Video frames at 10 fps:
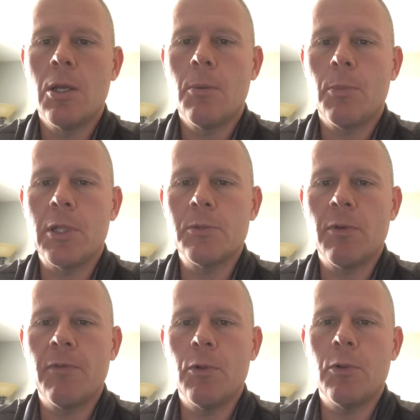Please
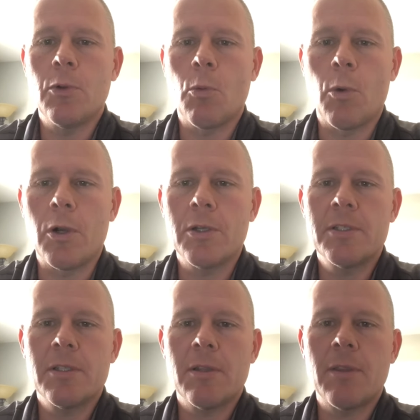review your
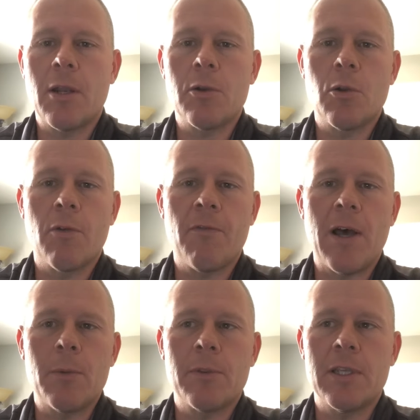words that you're going to
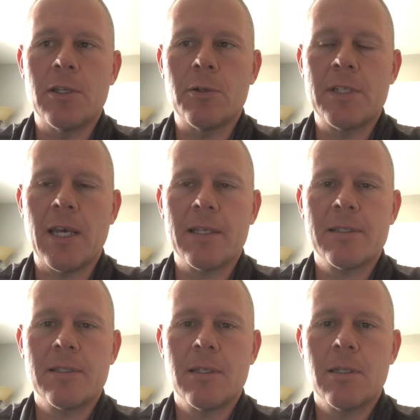find within your
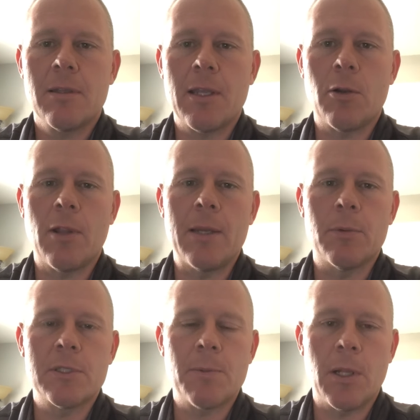text. They are
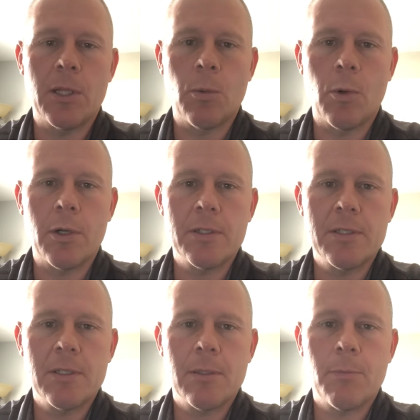labeled spelling words,
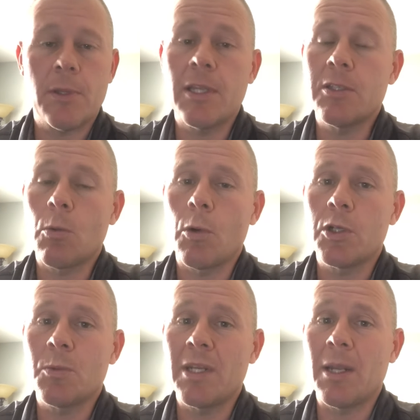but these are words
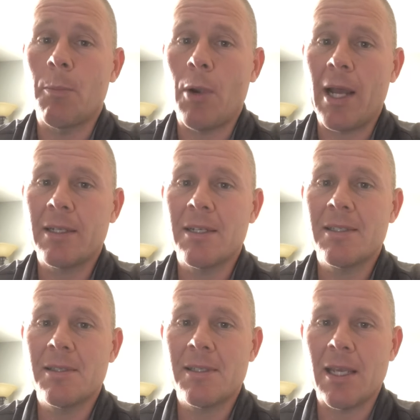we need to practice
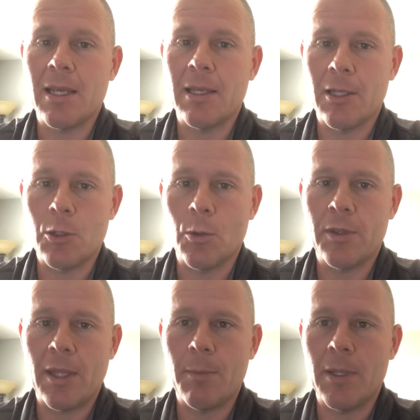and say and know what
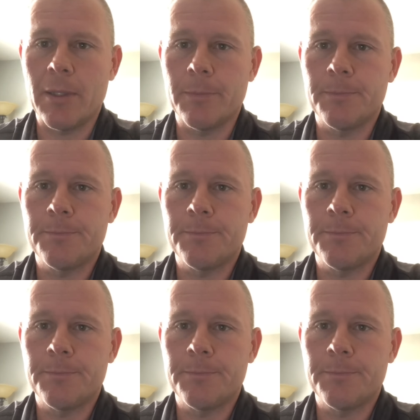they mean.